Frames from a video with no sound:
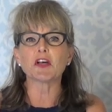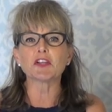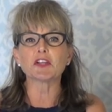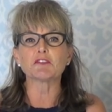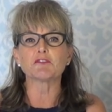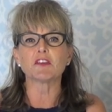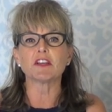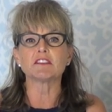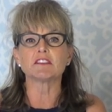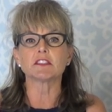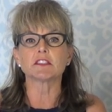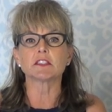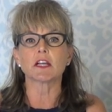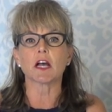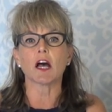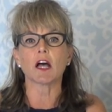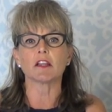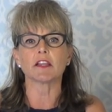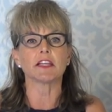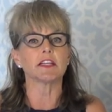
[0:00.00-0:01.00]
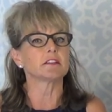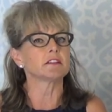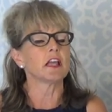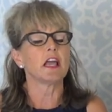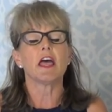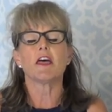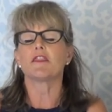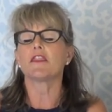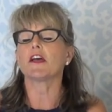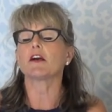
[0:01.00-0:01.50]
all your friends and colleagues.
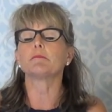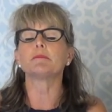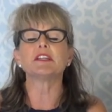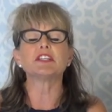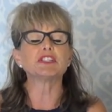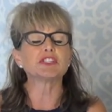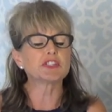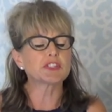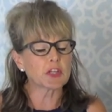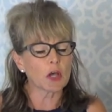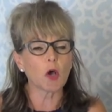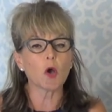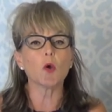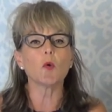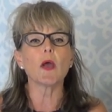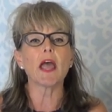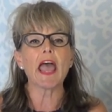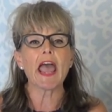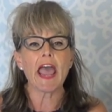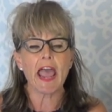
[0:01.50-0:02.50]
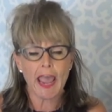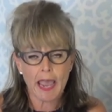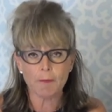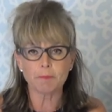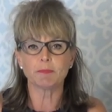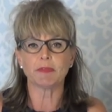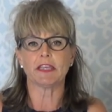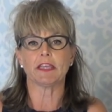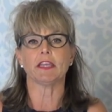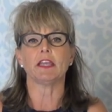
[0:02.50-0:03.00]
They'll be so
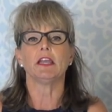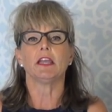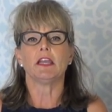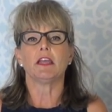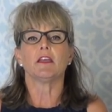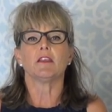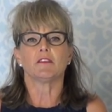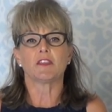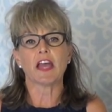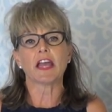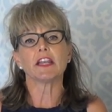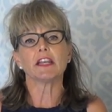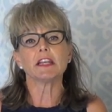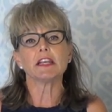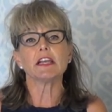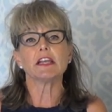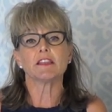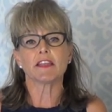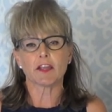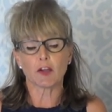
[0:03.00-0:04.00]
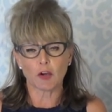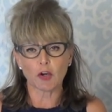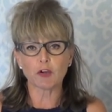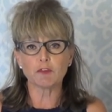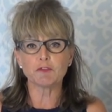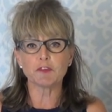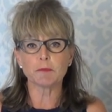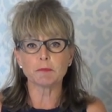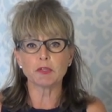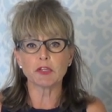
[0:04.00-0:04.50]
happy that they
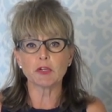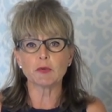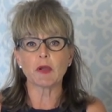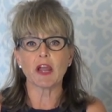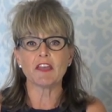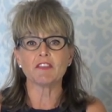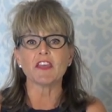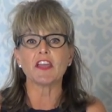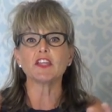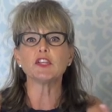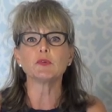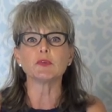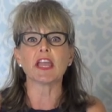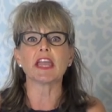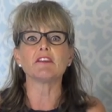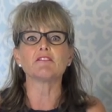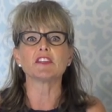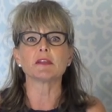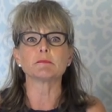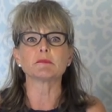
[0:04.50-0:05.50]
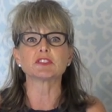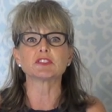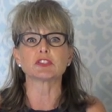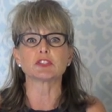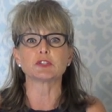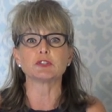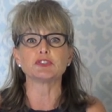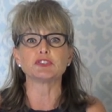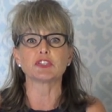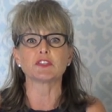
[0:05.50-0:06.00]
heard from you and that you gave them a
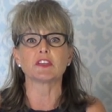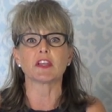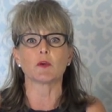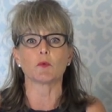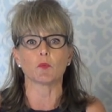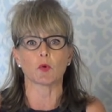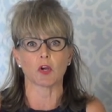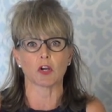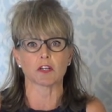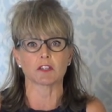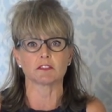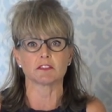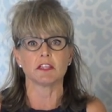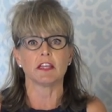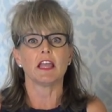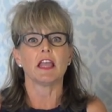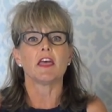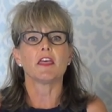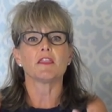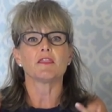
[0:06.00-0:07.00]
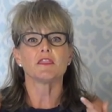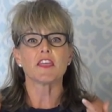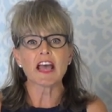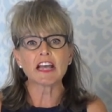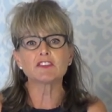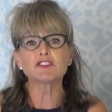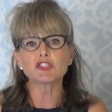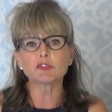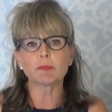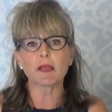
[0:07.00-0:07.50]
solution that works.
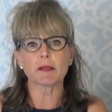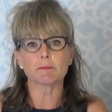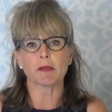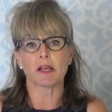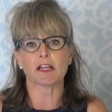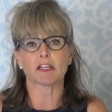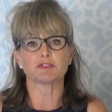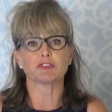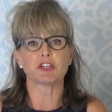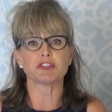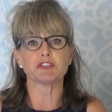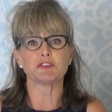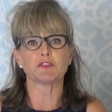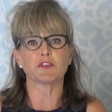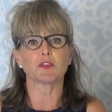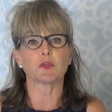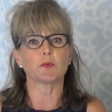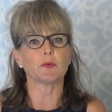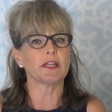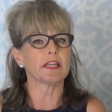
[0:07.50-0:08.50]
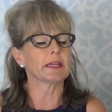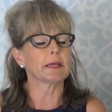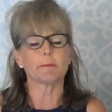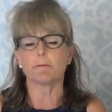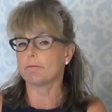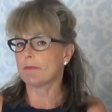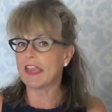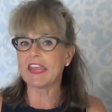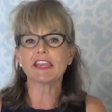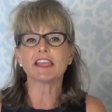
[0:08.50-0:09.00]
That's your Back Pocket Strategy for the
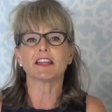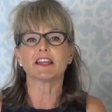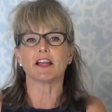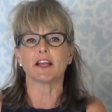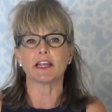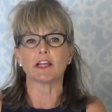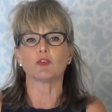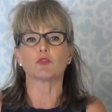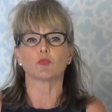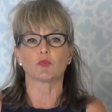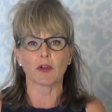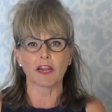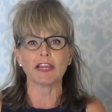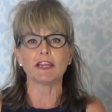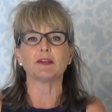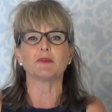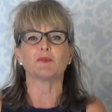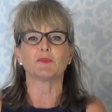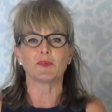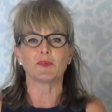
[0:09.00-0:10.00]
week. Make it a great